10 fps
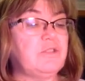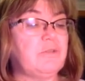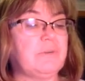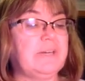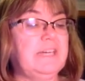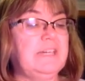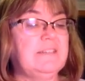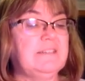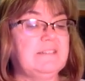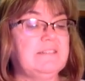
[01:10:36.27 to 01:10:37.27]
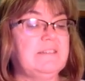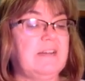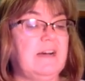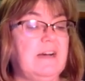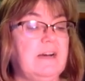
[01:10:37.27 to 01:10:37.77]
three
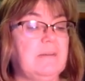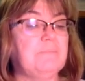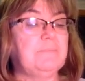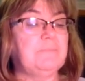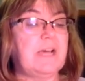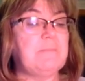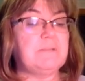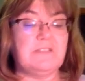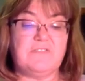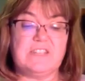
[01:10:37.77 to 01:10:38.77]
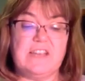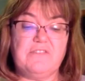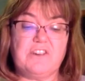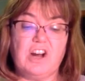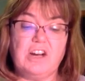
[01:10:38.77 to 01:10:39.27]
types of
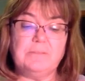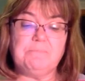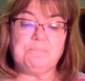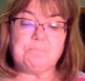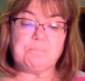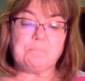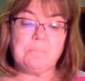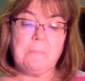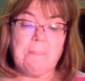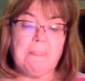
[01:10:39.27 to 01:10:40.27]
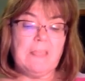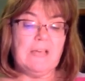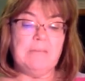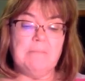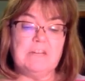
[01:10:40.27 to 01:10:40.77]
safeguard:
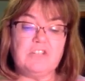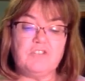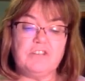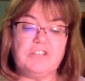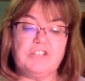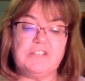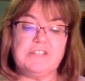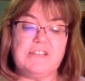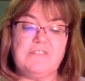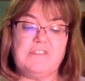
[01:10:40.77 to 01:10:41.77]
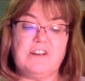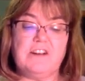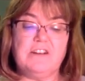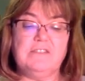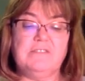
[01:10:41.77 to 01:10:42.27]
administration
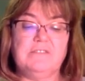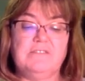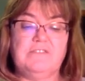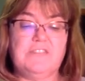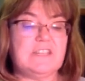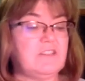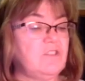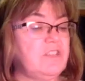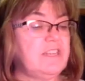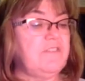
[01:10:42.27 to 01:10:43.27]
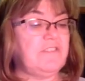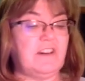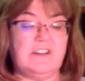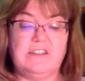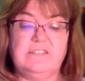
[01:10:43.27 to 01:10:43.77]
safeguard, physical
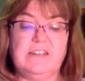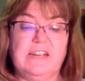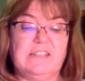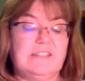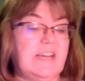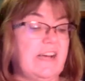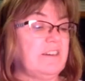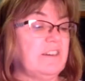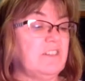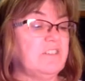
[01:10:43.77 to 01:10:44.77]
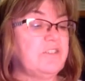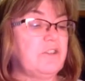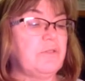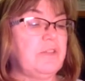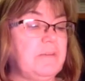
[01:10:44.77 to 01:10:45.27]
safeguard, and technical.
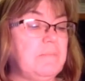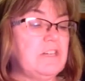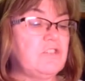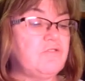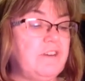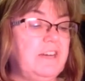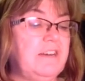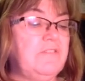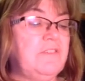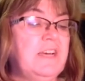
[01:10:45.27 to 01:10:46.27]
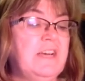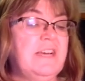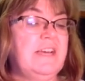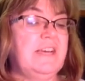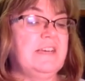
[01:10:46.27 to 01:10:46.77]
So the administrative
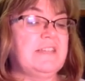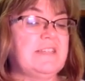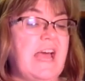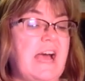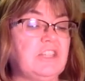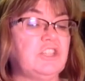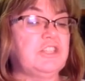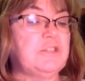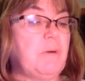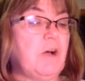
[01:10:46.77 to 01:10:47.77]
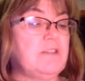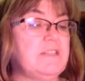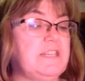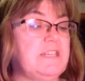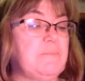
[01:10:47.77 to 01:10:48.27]
is actions,
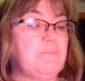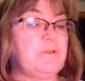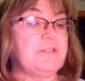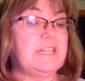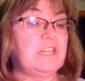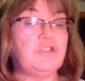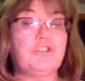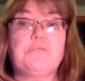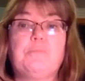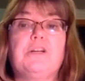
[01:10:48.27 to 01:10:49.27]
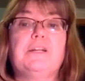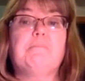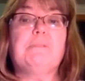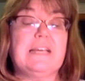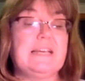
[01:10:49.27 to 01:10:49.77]
policies, and procedures put in
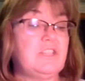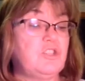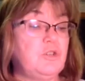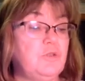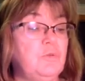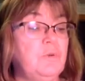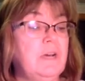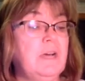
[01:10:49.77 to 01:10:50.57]
place to